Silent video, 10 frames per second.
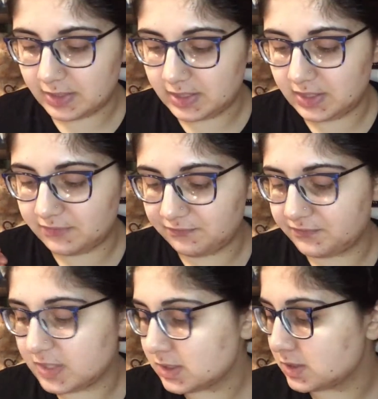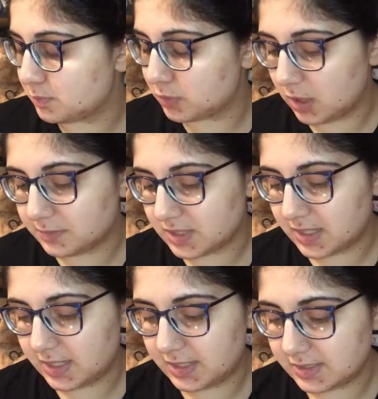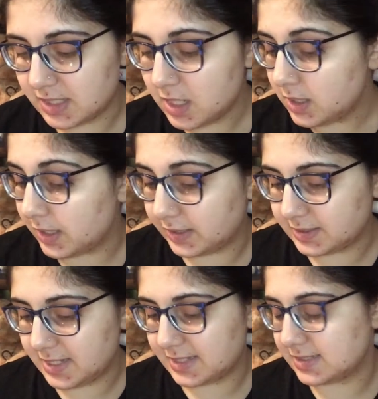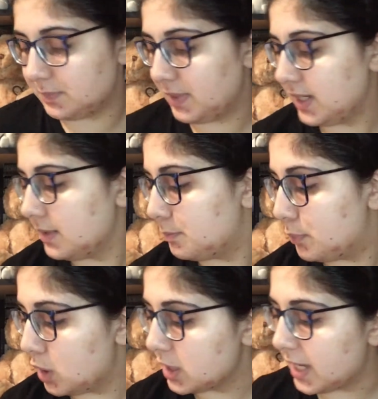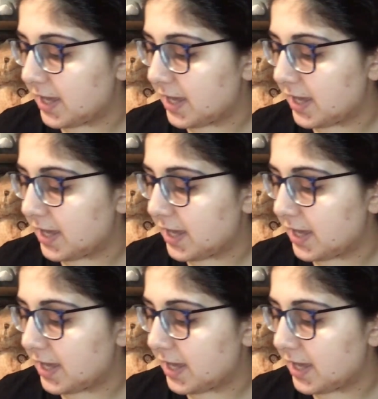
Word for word: the first prompt is anticipated book,